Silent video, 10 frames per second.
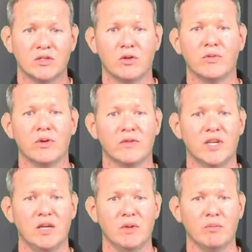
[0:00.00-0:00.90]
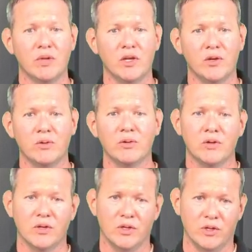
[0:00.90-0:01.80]
So if you have a team in
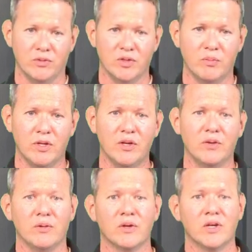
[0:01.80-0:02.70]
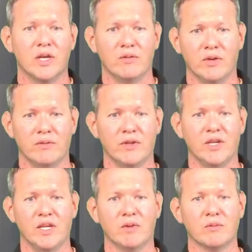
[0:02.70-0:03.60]
blue, use the blue. If you have a
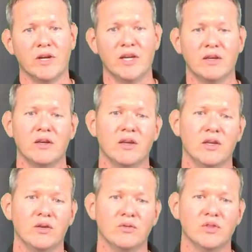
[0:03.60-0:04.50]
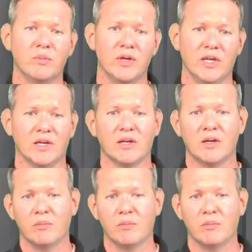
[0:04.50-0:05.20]
team in red, use the pink.